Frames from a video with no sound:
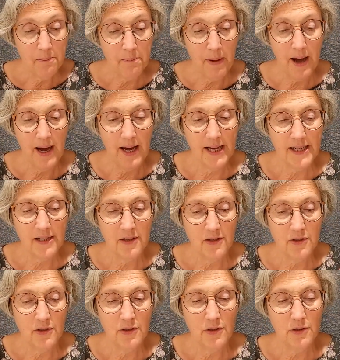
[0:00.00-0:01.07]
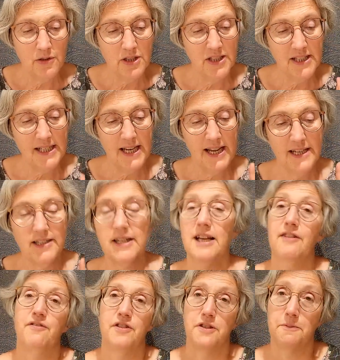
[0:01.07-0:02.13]
by Lucy Lane
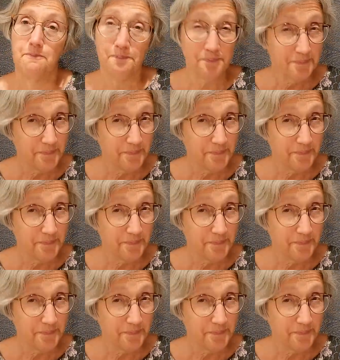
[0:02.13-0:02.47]
Clifford.